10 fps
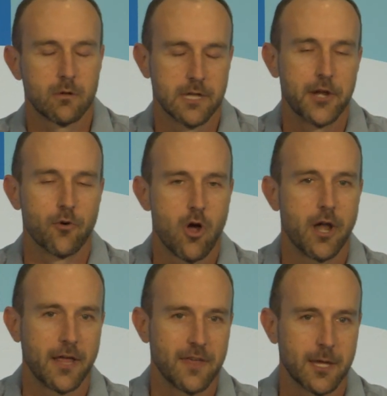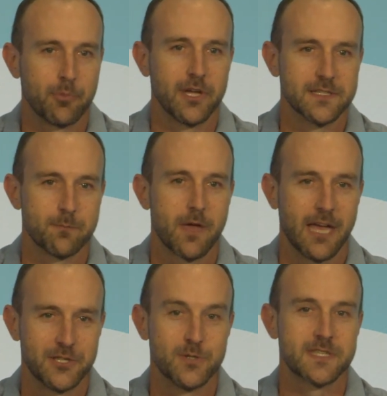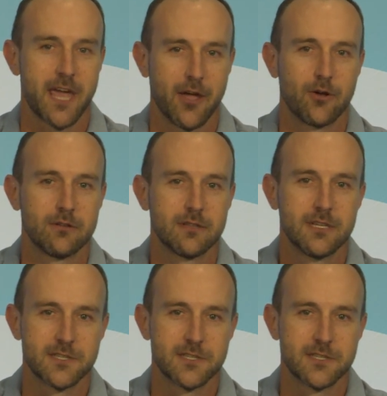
later on, I think it plays a, as you scale.